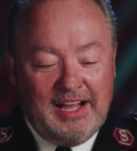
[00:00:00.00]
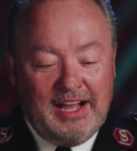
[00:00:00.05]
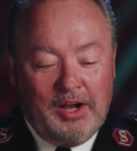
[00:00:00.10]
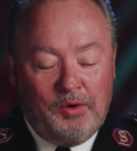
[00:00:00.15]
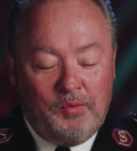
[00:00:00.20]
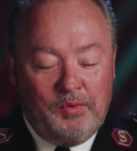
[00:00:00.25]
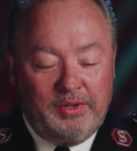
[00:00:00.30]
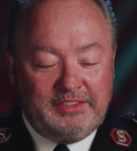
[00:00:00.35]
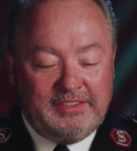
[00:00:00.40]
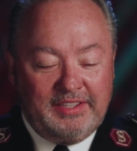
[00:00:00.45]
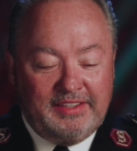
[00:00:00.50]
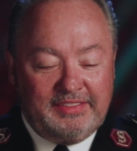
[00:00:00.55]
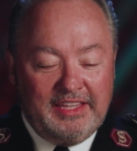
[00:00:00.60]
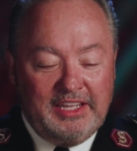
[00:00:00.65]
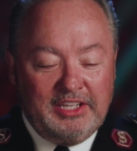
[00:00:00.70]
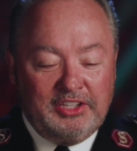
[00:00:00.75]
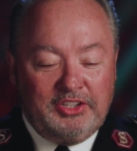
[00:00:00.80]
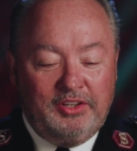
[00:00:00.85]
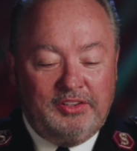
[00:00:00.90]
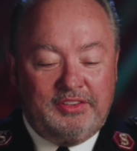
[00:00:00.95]
I want to
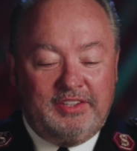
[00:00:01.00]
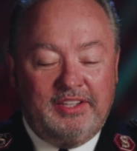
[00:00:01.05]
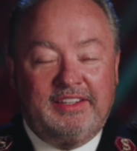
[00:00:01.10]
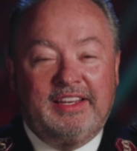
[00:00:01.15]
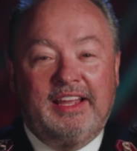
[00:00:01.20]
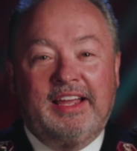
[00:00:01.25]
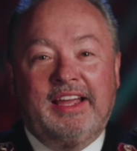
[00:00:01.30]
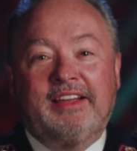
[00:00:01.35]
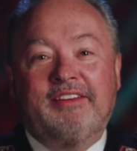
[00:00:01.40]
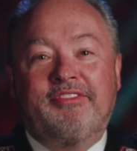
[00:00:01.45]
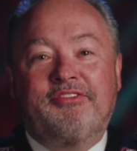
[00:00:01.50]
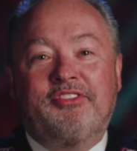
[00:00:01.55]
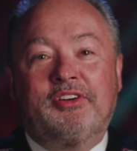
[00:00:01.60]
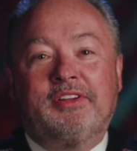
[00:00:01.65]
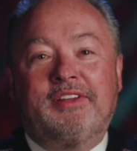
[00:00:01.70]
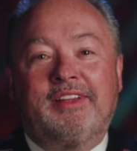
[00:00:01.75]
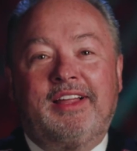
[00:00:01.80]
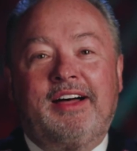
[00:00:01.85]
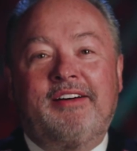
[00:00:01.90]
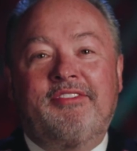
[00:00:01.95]
thank you today
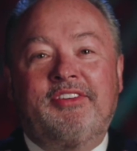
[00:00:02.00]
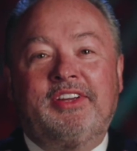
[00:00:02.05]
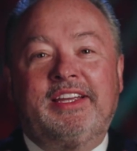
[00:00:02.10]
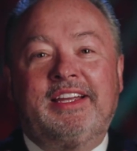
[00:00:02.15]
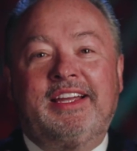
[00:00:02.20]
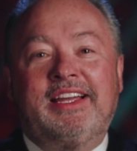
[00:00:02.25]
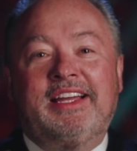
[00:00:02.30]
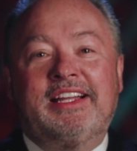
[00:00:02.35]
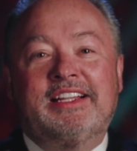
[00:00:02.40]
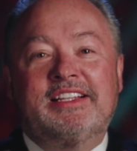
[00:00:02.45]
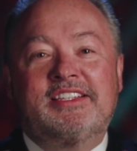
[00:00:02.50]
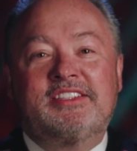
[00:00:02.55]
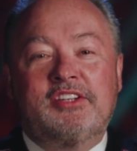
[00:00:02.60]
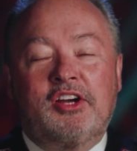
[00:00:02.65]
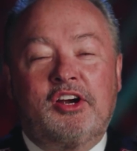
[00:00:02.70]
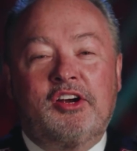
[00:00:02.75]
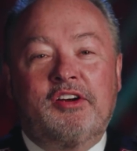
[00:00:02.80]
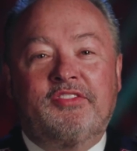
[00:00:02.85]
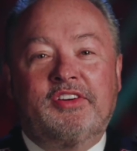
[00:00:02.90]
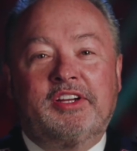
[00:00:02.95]
for loving and
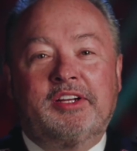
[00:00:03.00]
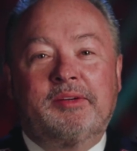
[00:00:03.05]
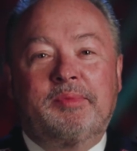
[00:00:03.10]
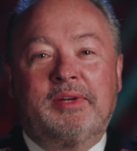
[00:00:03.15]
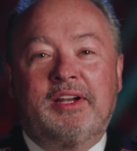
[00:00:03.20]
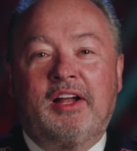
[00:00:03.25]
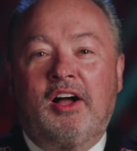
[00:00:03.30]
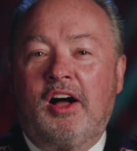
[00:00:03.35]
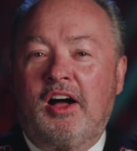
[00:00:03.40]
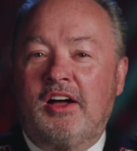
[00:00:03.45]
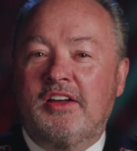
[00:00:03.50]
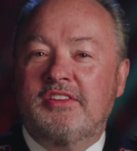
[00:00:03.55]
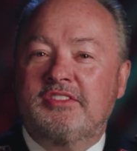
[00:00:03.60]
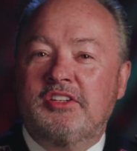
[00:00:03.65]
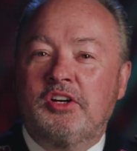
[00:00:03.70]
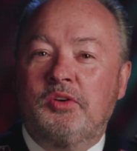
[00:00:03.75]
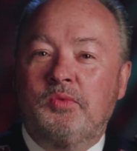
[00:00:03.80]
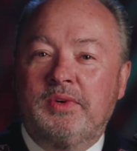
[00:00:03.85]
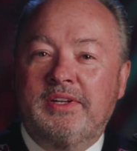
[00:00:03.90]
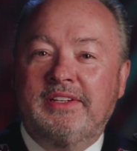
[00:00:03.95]
serving, but I
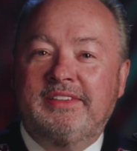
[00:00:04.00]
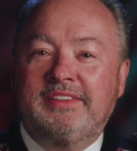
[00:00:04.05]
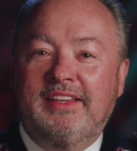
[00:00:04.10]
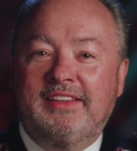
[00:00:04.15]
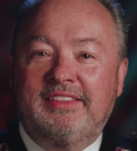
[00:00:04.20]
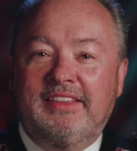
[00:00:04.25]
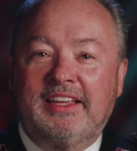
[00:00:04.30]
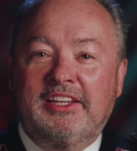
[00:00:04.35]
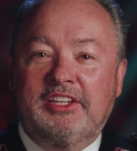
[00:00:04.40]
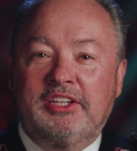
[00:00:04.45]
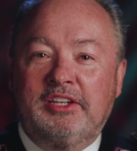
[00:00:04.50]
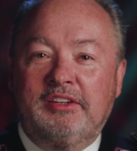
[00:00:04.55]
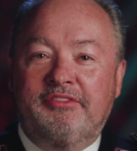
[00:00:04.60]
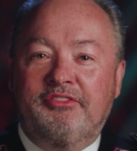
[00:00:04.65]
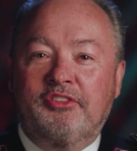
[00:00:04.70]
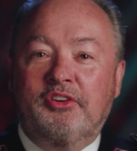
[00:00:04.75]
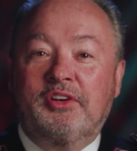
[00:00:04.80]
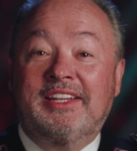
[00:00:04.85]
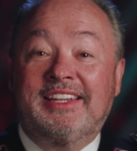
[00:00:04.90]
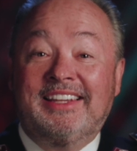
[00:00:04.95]
also want to thank you
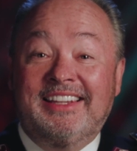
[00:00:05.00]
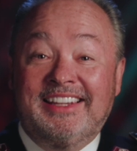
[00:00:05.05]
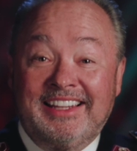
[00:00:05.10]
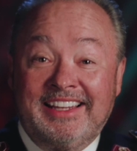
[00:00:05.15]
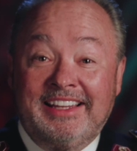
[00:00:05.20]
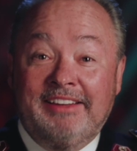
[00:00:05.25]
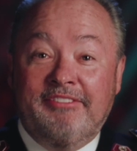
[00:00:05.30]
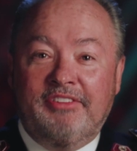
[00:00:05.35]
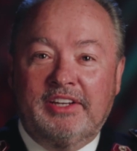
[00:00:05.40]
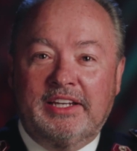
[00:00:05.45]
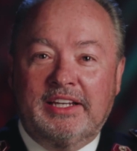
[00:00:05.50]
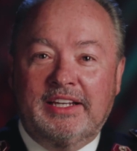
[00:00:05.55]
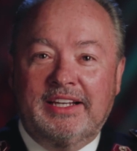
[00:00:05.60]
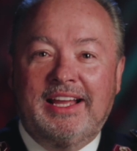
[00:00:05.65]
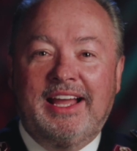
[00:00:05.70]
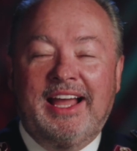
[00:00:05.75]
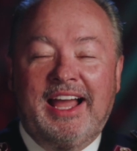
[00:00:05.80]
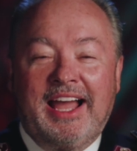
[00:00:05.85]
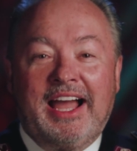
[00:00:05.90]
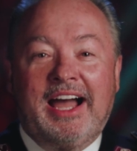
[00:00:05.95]
for
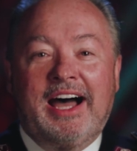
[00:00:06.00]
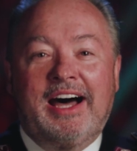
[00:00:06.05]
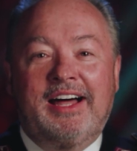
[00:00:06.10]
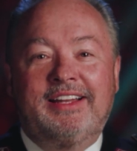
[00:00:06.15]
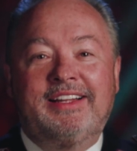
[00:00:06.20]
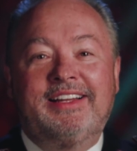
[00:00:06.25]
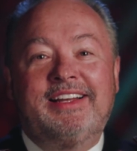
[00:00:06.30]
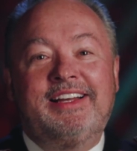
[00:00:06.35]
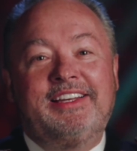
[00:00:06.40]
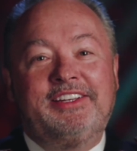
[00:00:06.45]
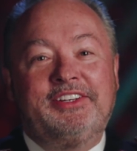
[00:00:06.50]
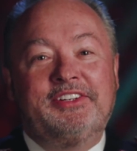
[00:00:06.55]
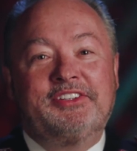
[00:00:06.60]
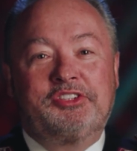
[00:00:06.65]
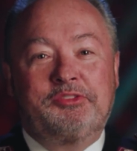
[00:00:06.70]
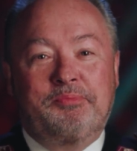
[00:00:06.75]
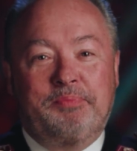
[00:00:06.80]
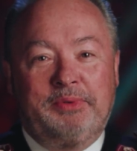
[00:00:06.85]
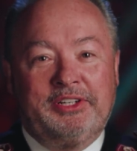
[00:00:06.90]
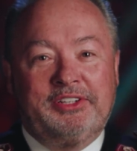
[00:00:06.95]
living out your
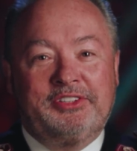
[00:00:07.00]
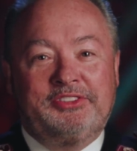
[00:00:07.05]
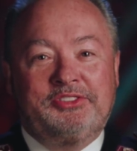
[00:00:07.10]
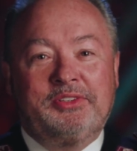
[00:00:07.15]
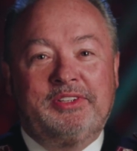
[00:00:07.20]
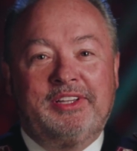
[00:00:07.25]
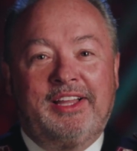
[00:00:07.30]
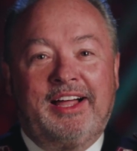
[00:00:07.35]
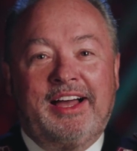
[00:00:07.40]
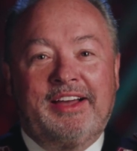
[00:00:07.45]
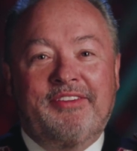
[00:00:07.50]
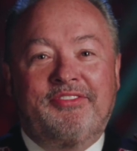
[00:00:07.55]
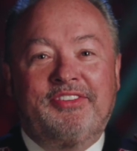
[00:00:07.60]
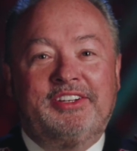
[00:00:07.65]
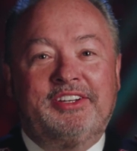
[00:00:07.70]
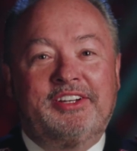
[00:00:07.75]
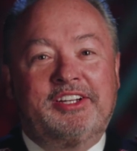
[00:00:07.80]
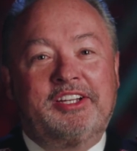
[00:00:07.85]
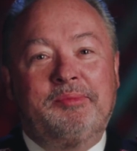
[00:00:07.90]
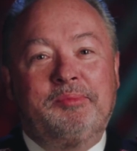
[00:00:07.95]
spiritual life
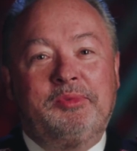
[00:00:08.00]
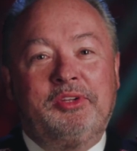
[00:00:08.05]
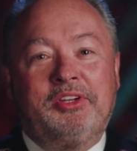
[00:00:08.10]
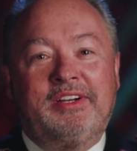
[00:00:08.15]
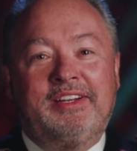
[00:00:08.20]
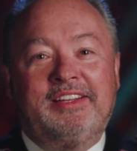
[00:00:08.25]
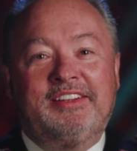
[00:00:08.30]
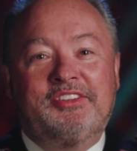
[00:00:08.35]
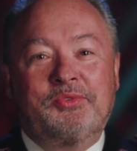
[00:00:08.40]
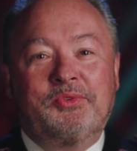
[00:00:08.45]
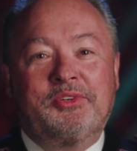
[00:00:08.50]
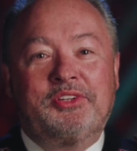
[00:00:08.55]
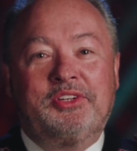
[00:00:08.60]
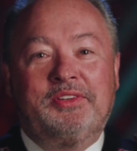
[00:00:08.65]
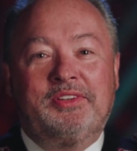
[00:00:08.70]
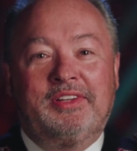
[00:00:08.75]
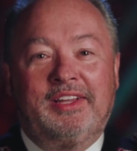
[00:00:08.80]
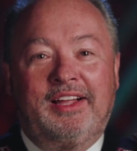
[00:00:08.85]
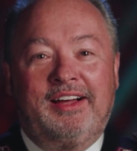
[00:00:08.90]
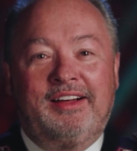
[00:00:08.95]
in the communities where
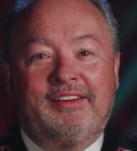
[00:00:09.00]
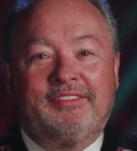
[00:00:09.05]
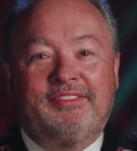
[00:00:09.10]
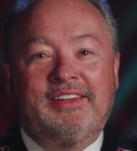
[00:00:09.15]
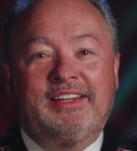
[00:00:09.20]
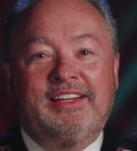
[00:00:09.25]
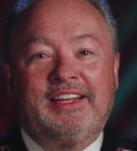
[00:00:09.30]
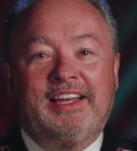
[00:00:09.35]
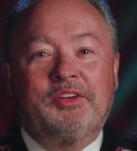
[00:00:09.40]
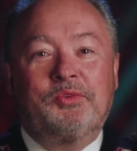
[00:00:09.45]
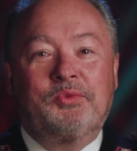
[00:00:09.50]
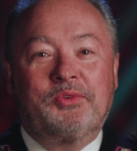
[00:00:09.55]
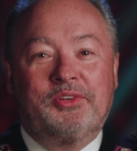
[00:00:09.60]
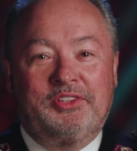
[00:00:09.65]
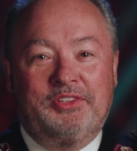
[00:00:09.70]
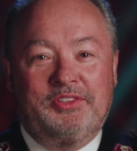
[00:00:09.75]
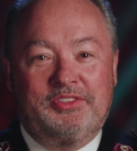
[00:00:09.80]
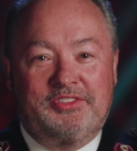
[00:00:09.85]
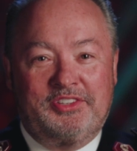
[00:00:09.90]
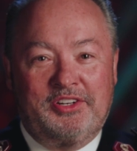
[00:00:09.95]
you love and where
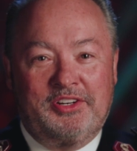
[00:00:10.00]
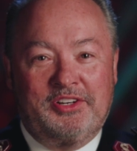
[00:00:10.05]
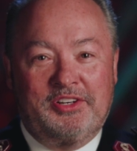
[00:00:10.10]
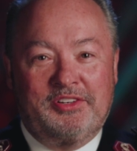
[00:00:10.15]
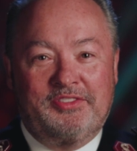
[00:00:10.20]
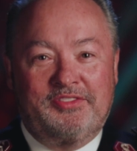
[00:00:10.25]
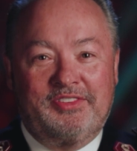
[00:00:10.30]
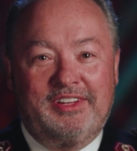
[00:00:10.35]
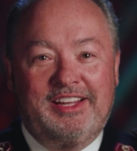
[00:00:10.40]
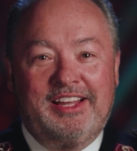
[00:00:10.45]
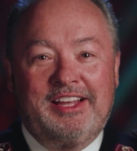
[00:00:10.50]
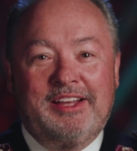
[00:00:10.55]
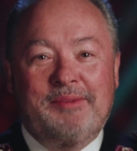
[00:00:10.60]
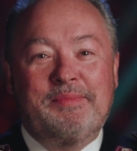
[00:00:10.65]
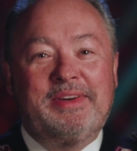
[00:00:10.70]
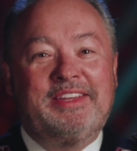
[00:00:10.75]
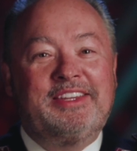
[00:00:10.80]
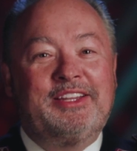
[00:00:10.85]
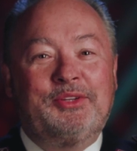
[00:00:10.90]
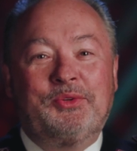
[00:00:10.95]
you serve.
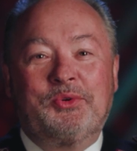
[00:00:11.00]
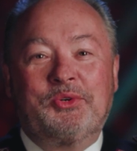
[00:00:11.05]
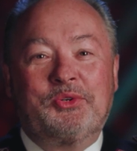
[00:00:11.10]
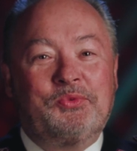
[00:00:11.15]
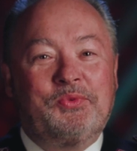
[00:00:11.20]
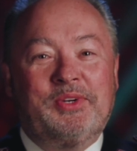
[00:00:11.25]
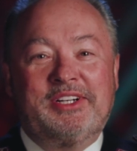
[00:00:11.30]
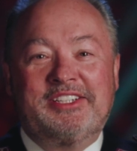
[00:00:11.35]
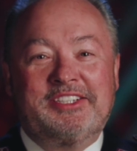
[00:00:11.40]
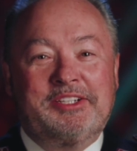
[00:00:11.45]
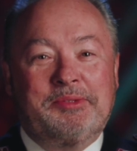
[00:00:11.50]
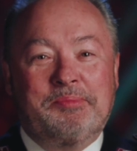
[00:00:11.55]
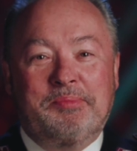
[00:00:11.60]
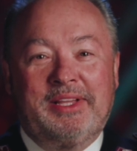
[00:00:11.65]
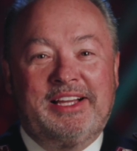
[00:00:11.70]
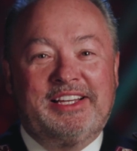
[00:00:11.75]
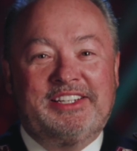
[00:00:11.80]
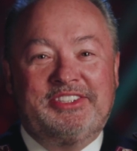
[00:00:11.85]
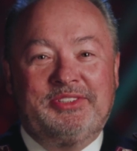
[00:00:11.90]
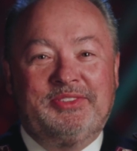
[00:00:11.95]
May the Lord richly
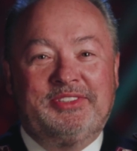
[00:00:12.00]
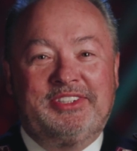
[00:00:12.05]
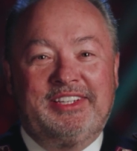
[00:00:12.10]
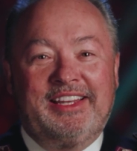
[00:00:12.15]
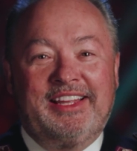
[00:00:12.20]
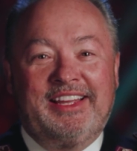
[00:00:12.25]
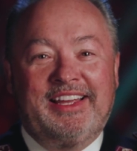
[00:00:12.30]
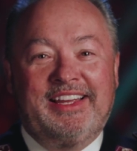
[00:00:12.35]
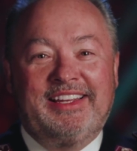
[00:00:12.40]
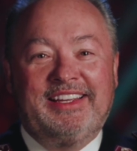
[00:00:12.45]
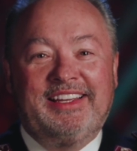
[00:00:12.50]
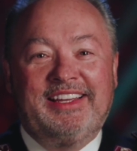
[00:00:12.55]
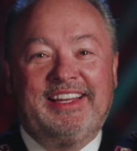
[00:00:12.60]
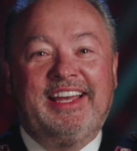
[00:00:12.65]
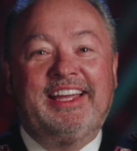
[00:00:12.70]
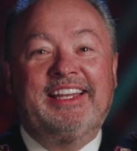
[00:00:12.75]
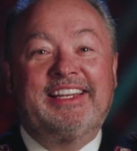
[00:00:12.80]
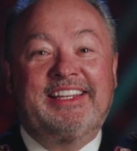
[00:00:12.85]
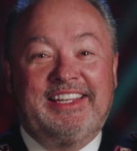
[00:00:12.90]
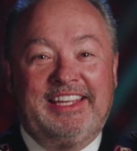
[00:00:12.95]
bless you today
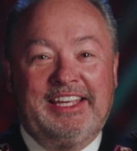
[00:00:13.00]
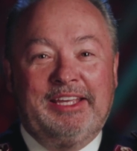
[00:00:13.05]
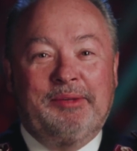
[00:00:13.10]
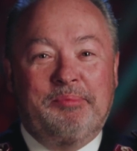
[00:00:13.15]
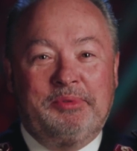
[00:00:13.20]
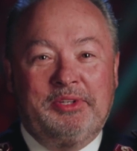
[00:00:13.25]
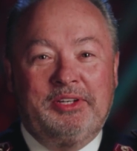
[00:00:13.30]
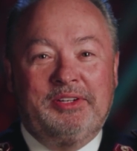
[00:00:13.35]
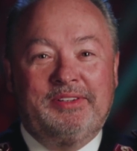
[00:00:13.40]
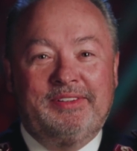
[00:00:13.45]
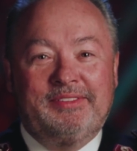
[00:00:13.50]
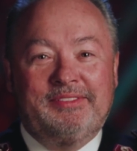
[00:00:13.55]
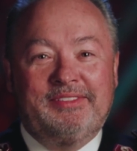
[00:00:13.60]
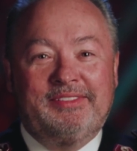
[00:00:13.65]
and keep you.